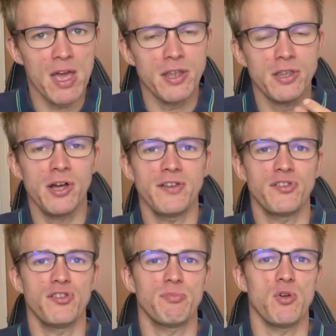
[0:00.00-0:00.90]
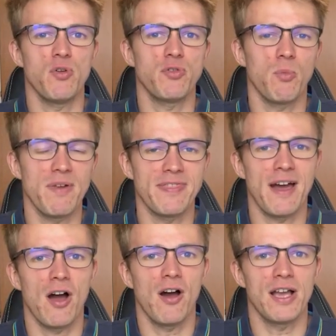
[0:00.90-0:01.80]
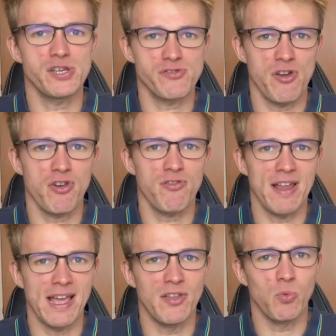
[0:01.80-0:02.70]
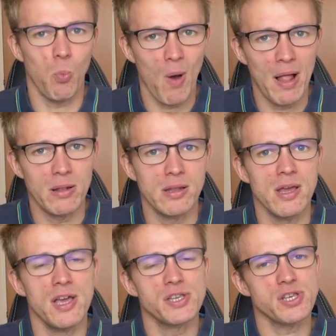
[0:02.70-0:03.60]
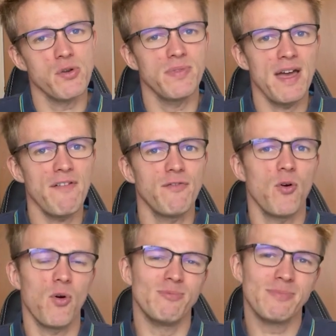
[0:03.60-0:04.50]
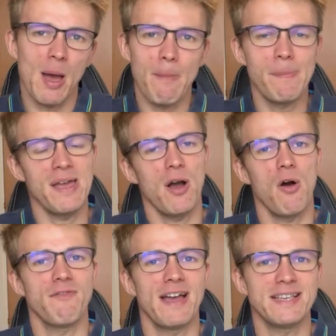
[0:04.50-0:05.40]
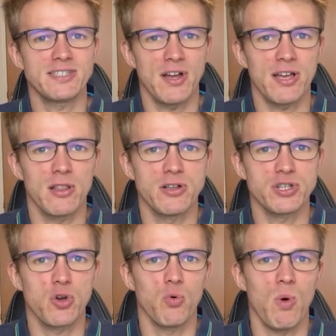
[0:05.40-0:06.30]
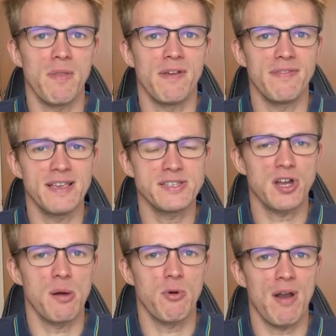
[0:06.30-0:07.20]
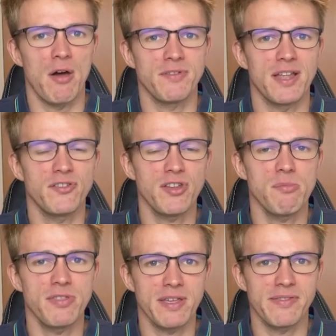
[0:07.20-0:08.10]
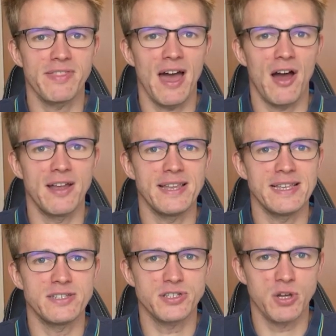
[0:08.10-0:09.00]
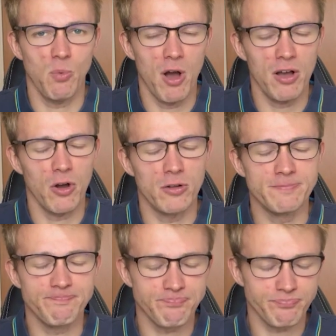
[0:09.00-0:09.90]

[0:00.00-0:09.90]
nice and smooth with that high stroke rate as well. So therefore a bit of a psychological one this time around, and something that I need to work on